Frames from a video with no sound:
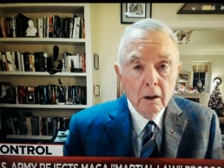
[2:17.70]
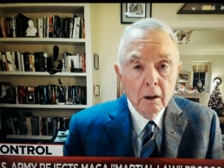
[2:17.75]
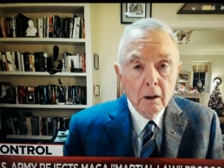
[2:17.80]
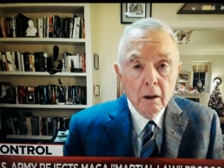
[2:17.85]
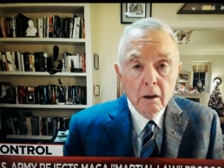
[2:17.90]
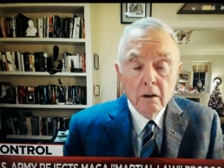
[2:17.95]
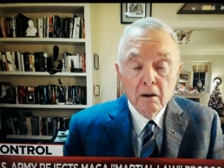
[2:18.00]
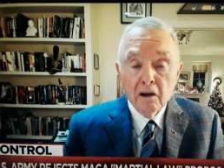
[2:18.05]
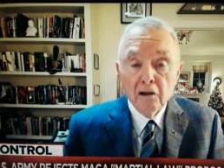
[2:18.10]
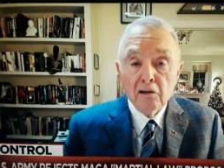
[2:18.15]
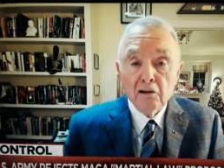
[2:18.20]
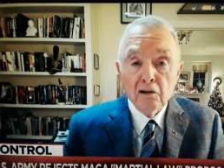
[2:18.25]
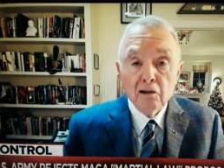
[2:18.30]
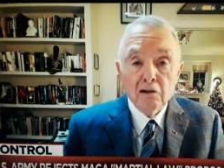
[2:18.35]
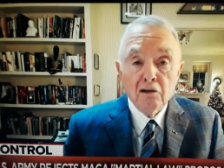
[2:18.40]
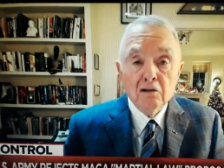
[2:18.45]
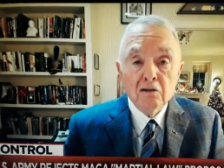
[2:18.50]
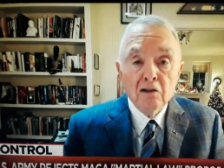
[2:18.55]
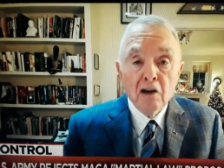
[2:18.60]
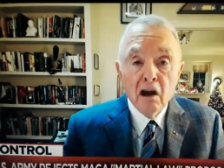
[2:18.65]
This
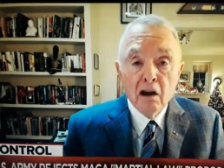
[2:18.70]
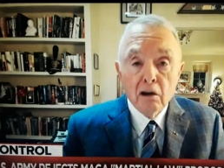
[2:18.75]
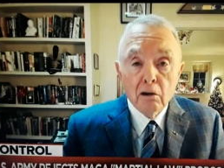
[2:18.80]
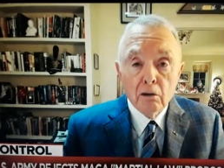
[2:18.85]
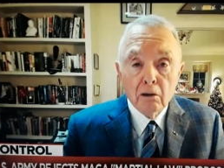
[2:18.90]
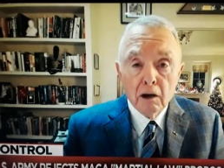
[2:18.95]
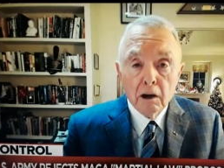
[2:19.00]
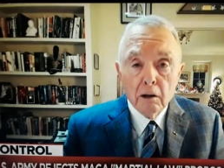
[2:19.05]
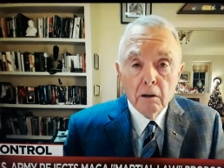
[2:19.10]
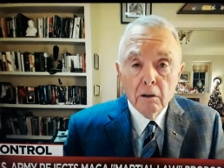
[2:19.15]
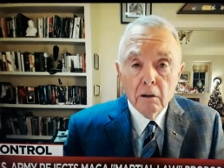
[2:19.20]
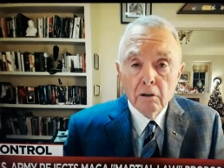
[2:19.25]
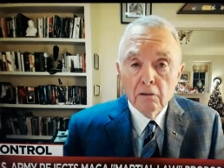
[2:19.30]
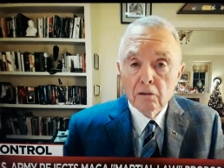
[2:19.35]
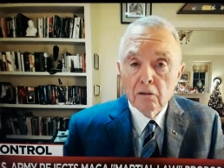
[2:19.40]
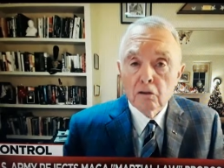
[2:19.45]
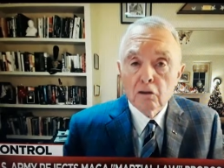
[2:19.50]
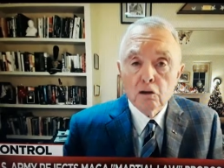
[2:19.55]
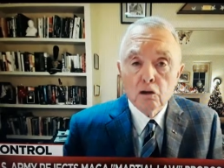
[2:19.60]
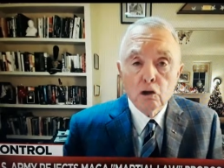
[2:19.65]
is thuggery. This
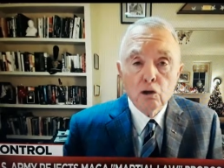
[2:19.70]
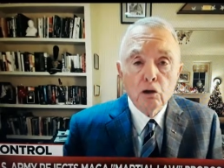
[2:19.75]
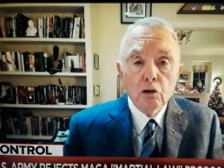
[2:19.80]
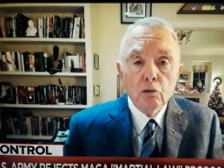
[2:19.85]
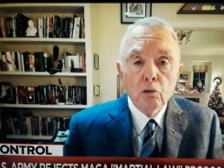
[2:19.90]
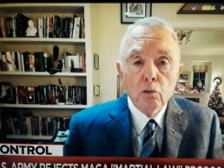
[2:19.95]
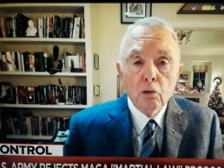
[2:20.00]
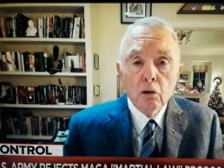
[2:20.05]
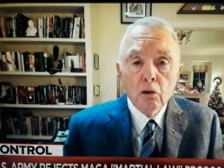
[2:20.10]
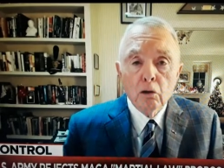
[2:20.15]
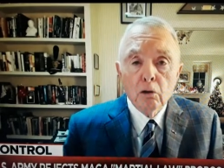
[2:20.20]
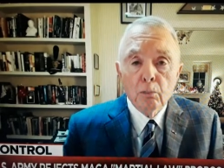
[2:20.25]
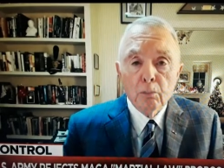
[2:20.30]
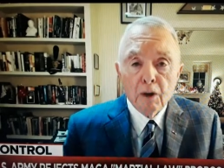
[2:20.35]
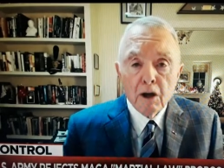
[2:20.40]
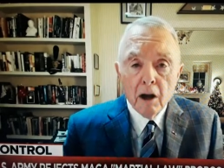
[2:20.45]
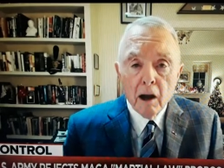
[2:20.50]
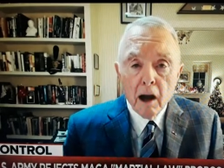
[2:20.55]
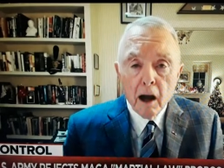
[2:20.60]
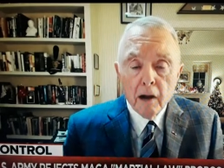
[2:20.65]
is third world
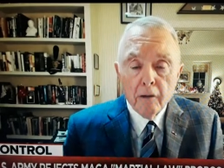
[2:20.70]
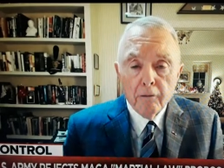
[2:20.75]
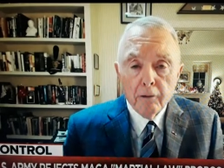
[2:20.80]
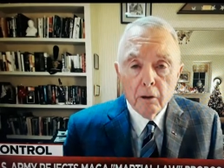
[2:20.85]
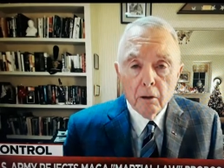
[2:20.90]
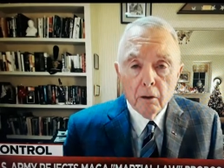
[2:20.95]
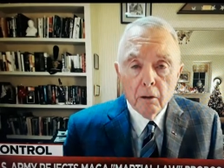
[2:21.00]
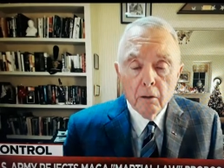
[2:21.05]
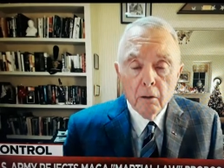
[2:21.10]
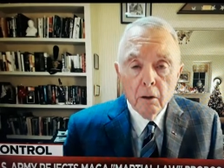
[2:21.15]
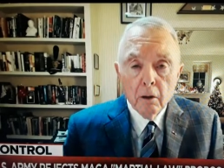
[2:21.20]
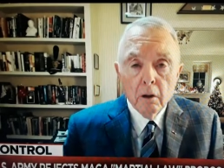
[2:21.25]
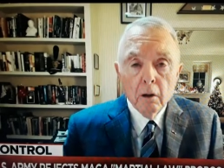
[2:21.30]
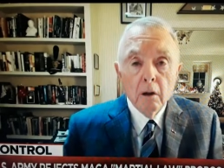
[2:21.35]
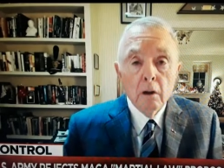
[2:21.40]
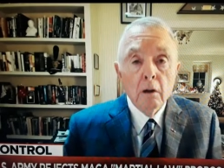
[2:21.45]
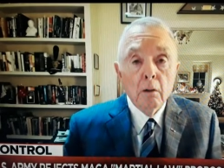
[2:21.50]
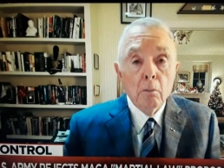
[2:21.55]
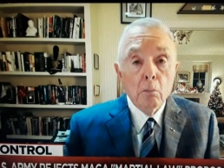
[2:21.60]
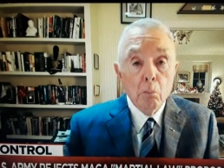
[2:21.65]
behavior.
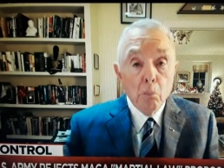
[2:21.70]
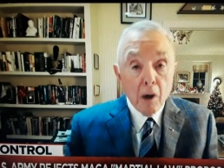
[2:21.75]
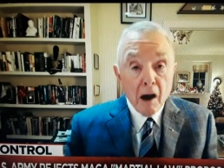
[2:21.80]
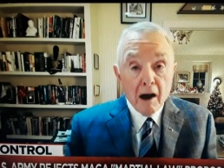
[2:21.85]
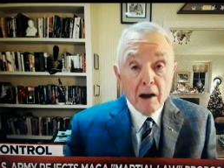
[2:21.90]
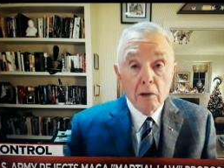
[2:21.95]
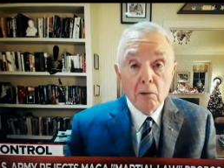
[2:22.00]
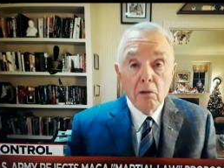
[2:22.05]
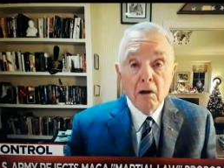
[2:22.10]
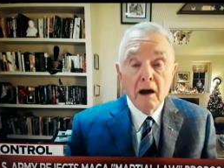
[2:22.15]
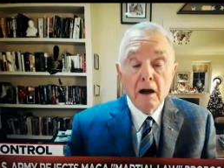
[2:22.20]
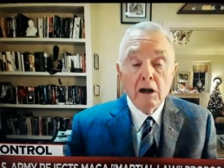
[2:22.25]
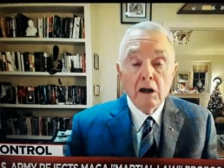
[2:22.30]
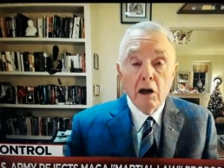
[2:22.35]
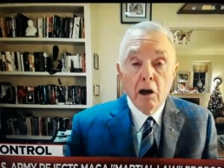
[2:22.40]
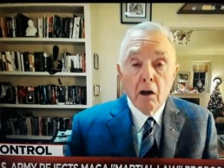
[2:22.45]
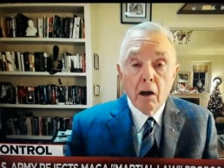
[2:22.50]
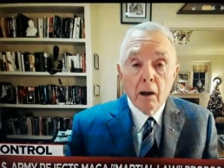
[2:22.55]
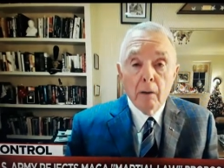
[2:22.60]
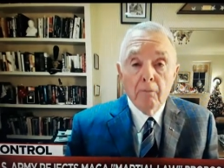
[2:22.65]
By the way, the
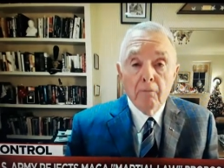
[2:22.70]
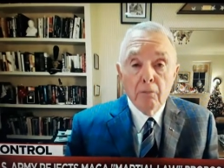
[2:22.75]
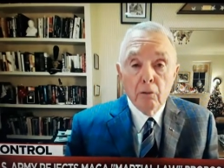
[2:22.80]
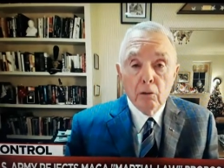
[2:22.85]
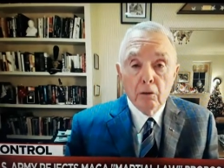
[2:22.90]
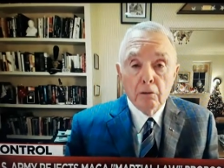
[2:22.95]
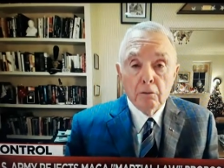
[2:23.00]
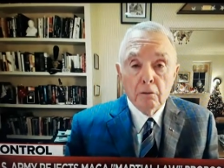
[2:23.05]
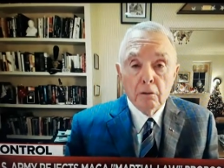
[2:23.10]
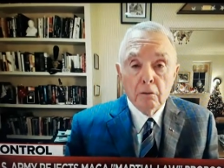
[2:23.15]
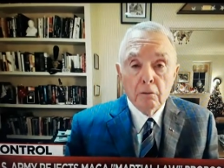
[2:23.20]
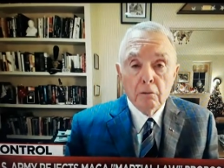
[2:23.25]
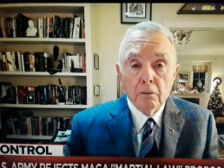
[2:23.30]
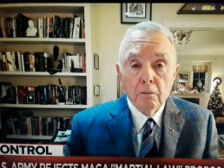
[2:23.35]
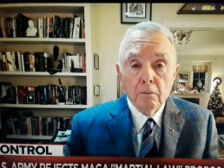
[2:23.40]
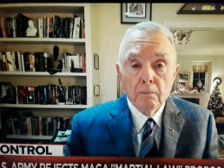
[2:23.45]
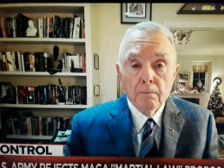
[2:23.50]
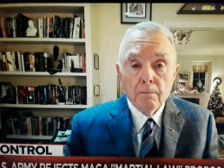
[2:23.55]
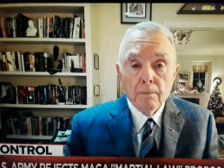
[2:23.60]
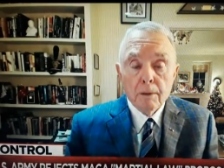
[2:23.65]
armed forces
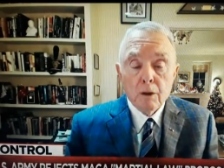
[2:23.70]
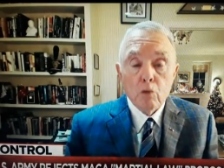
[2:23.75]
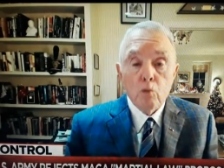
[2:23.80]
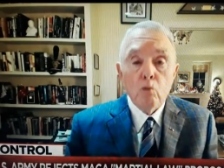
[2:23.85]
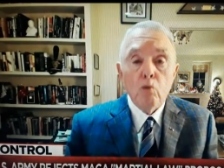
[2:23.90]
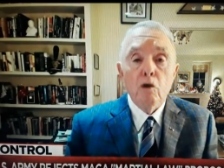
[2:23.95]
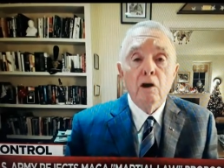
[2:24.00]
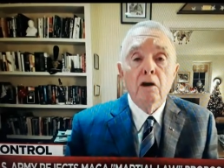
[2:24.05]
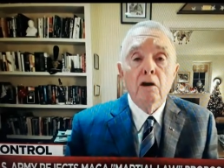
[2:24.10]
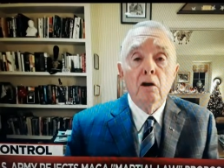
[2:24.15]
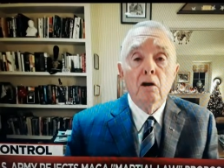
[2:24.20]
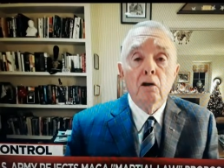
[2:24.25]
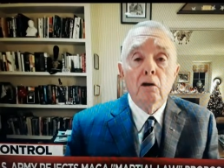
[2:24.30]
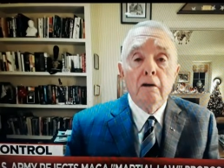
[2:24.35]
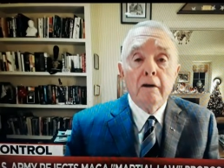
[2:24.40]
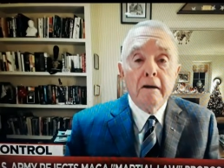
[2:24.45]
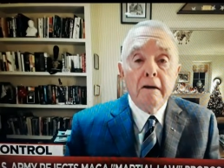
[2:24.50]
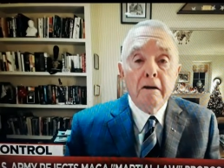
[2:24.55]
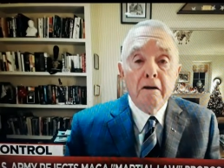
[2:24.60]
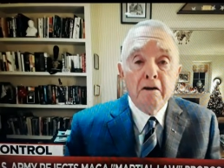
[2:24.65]
will
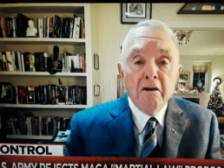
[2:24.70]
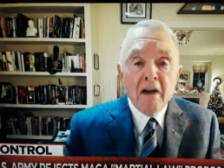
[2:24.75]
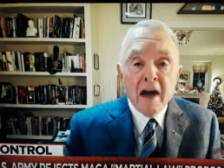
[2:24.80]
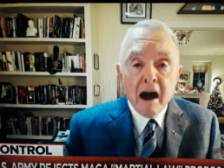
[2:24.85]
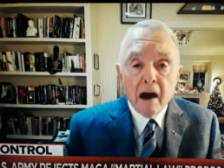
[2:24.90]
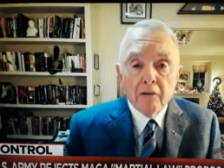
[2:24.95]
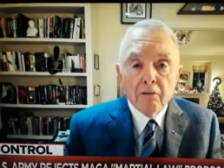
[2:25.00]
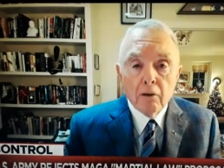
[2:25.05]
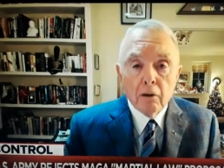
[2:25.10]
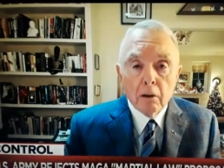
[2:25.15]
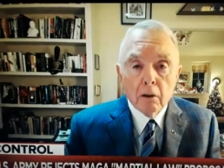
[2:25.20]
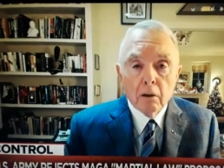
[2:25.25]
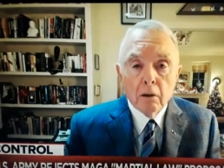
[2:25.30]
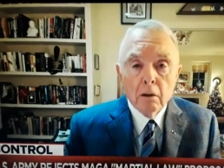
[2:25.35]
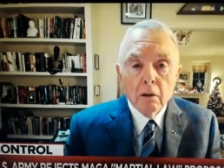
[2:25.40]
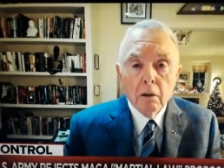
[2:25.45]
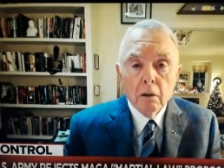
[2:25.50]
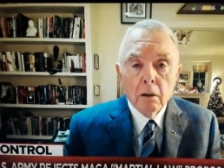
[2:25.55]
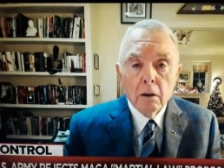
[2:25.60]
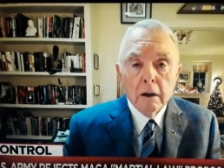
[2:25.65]
never
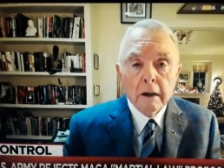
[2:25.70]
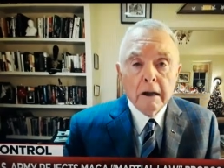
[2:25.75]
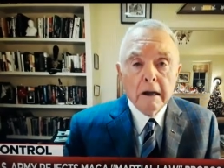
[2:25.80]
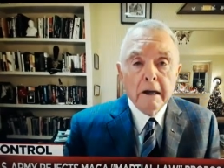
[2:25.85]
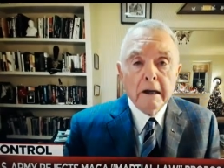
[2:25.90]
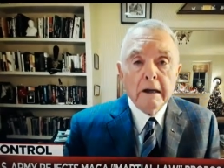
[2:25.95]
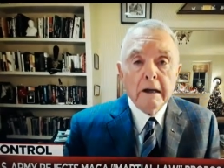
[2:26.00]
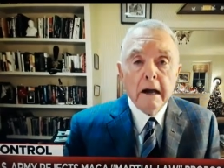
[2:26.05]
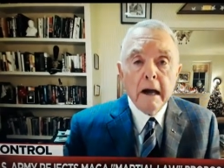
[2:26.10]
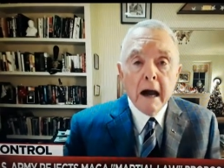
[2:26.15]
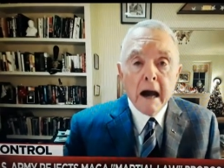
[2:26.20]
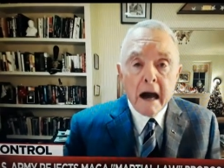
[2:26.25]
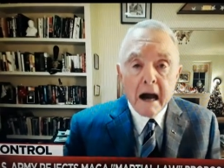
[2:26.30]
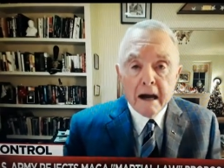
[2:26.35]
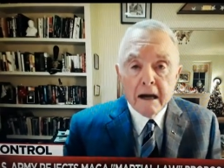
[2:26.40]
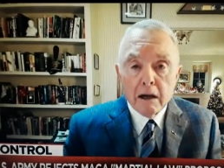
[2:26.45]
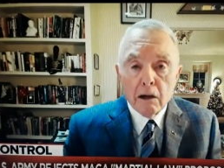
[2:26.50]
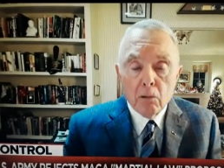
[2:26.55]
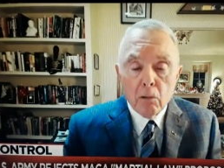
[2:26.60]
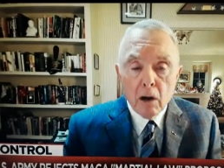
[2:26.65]
in
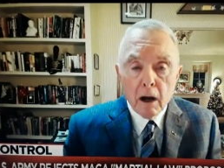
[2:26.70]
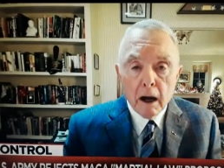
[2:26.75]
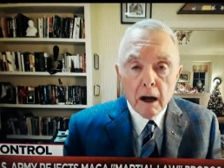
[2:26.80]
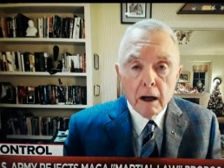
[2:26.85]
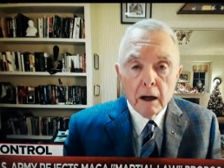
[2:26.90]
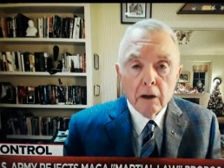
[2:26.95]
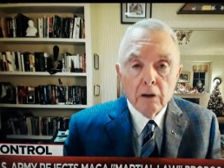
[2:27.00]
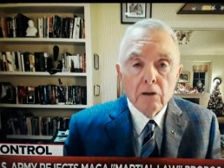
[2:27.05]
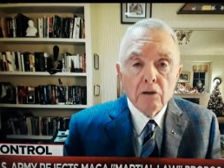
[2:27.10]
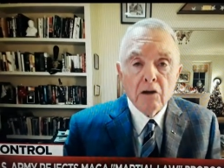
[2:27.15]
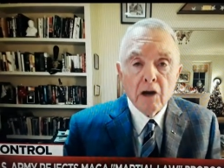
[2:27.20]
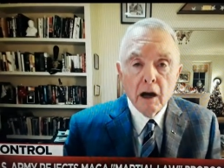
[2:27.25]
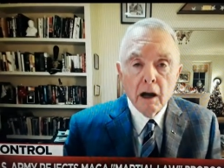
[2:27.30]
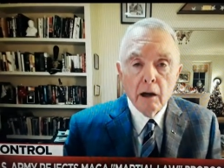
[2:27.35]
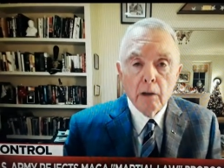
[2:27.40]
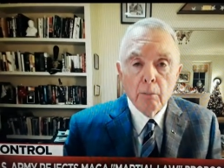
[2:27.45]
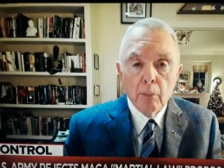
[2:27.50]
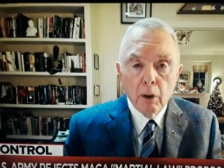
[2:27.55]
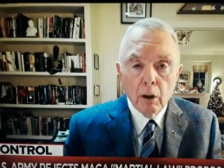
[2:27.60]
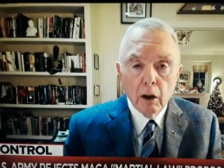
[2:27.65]
any way
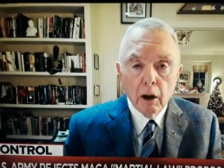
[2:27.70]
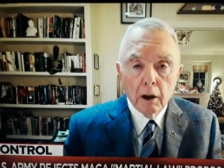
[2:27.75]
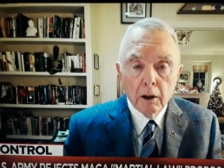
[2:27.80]
take part.